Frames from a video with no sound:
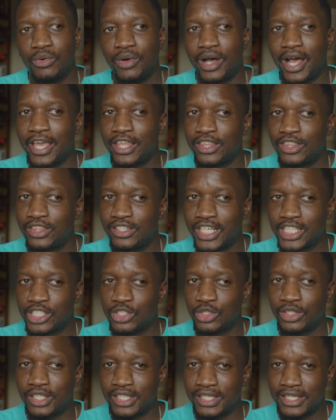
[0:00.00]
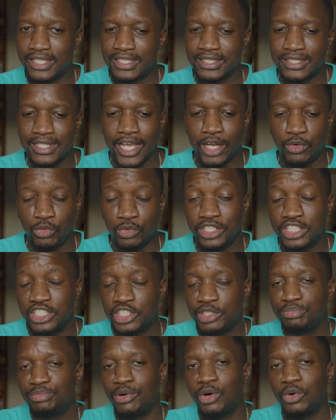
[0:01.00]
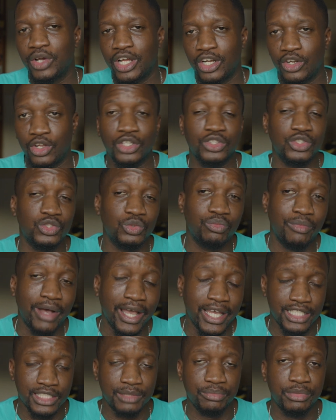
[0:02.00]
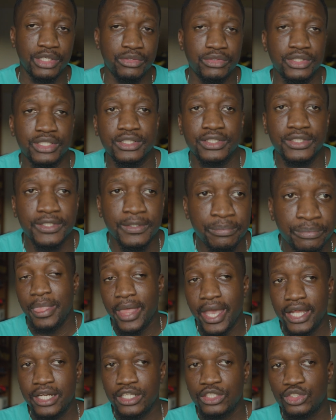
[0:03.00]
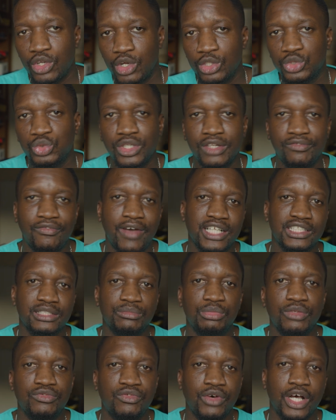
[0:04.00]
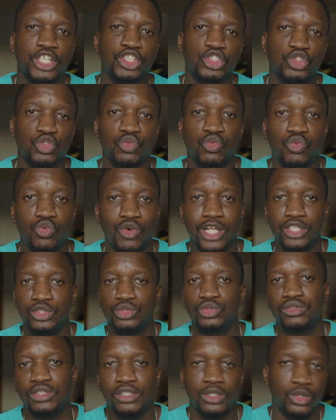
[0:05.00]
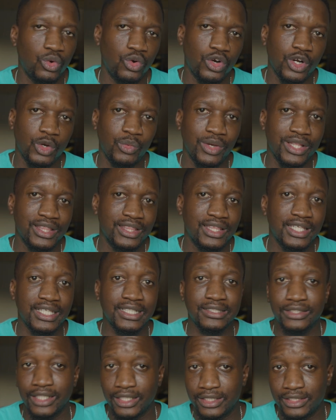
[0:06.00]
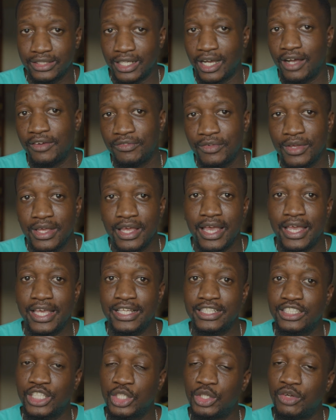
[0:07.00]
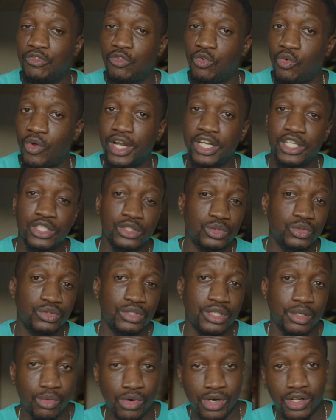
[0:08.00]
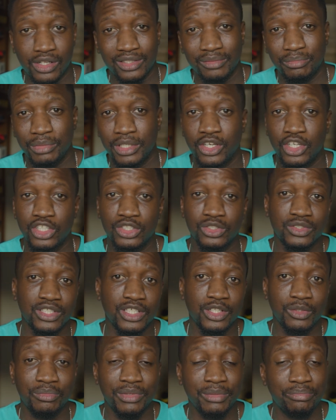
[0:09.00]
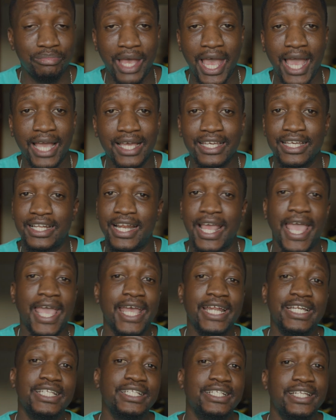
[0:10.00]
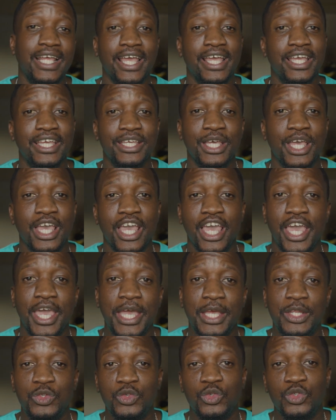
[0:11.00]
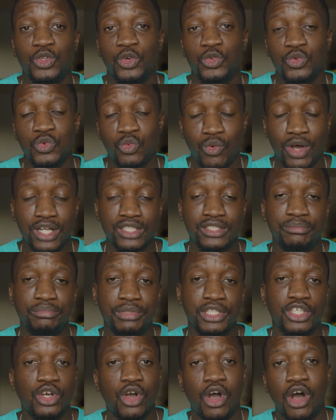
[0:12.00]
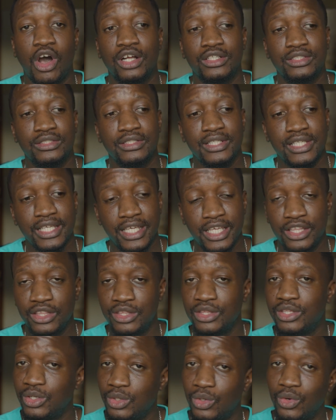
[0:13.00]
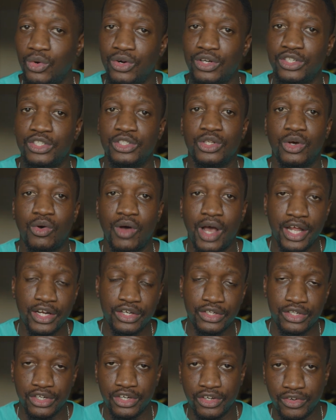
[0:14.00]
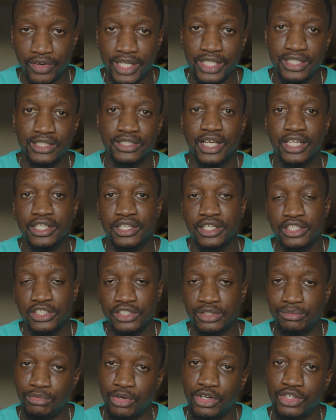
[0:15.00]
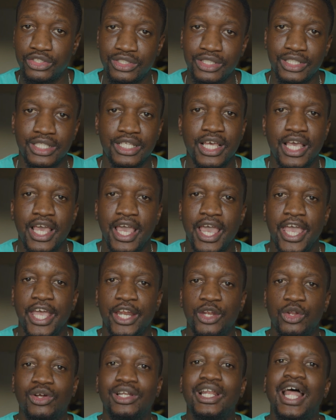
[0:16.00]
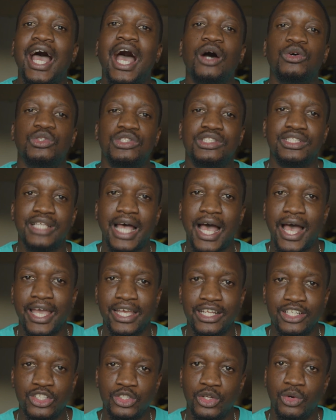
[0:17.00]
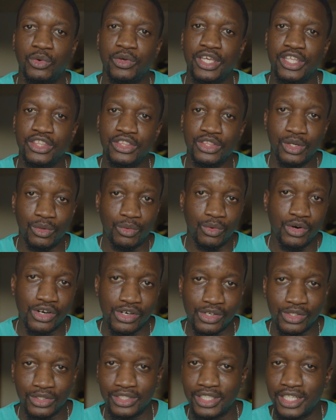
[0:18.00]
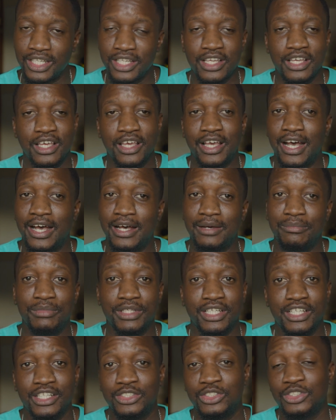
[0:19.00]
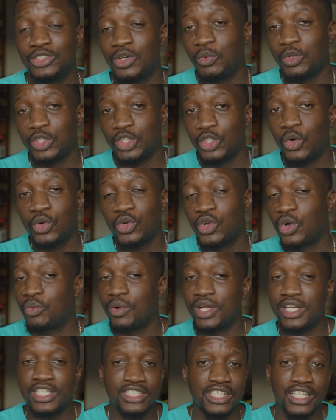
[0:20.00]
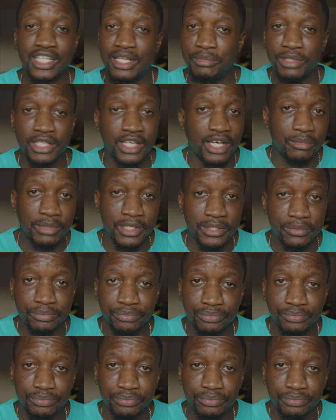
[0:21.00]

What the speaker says: I just thought that this line really spoke a lot to my experience. And it's also advisable for us to run to the Lord when things are tough, instead of running to the world, because he'll be back at any day, and you want to be caught in the Lord, under grace, under his mercy, and not outside, in the world, because we don't know when he's gonna be coming.